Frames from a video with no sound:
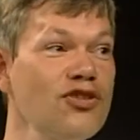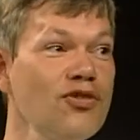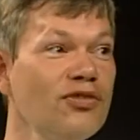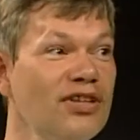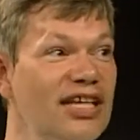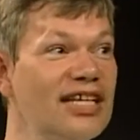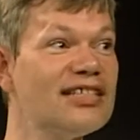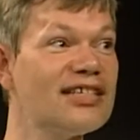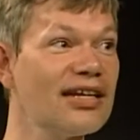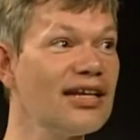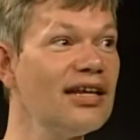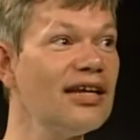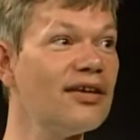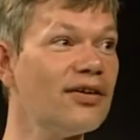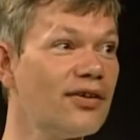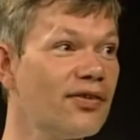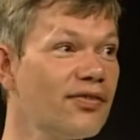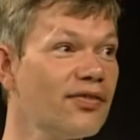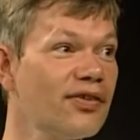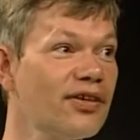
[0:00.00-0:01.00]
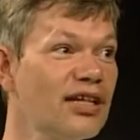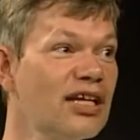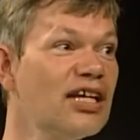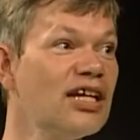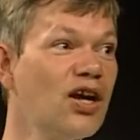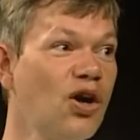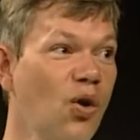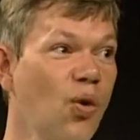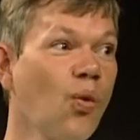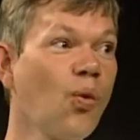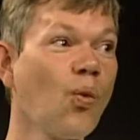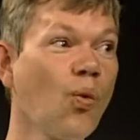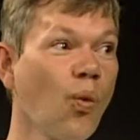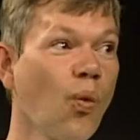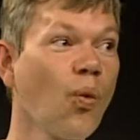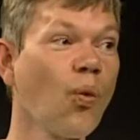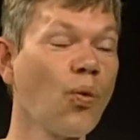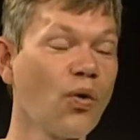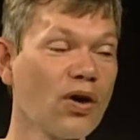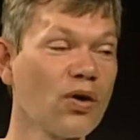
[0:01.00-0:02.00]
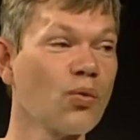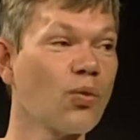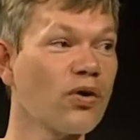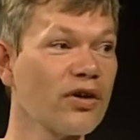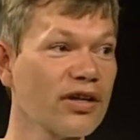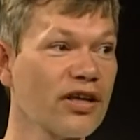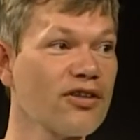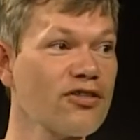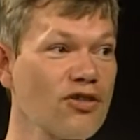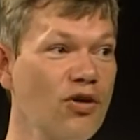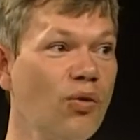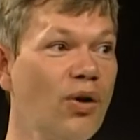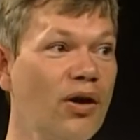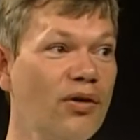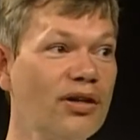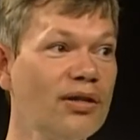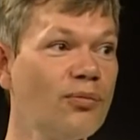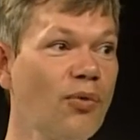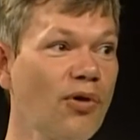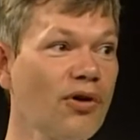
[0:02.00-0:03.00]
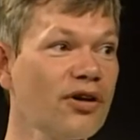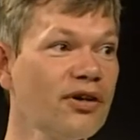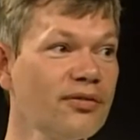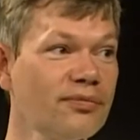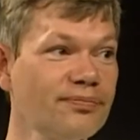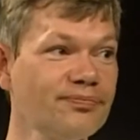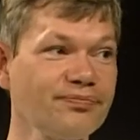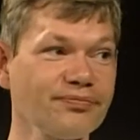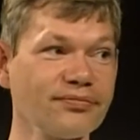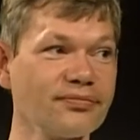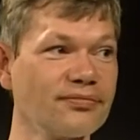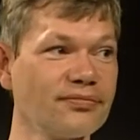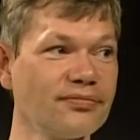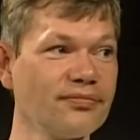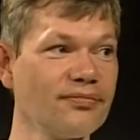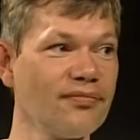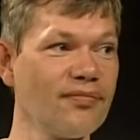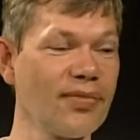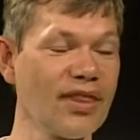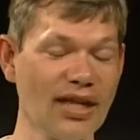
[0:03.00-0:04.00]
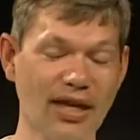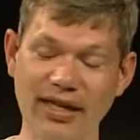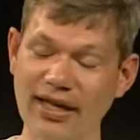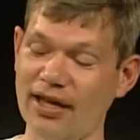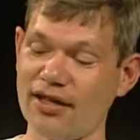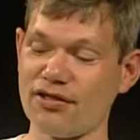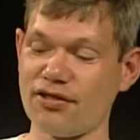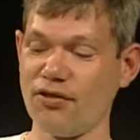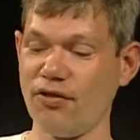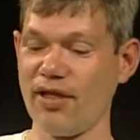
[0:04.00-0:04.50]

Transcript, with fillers: you need to live weren't working so well anymore. That's that's sad. Yeah. yeah. So